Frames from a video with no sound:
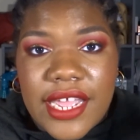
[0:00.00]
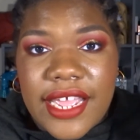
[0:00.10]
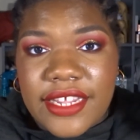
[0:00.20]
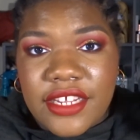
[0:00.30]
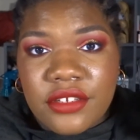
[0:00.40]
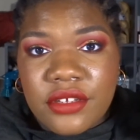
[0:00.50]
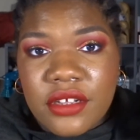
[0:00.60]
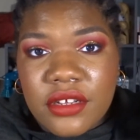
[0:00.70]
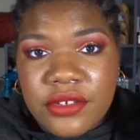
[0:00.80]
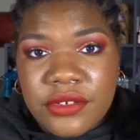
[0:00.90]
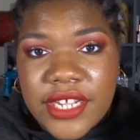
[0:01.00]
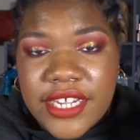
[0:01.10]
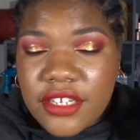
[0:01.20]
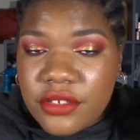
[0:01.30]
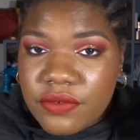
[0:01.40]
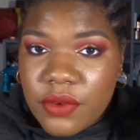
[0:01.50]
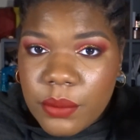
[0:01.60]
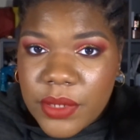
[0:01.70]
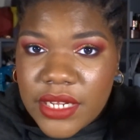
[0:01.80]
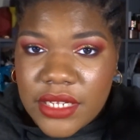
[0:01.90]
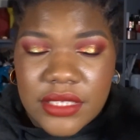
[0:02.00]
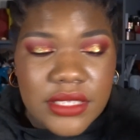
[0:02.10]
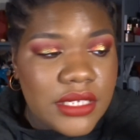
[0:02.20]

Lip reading: I hate the color, I hate the formula,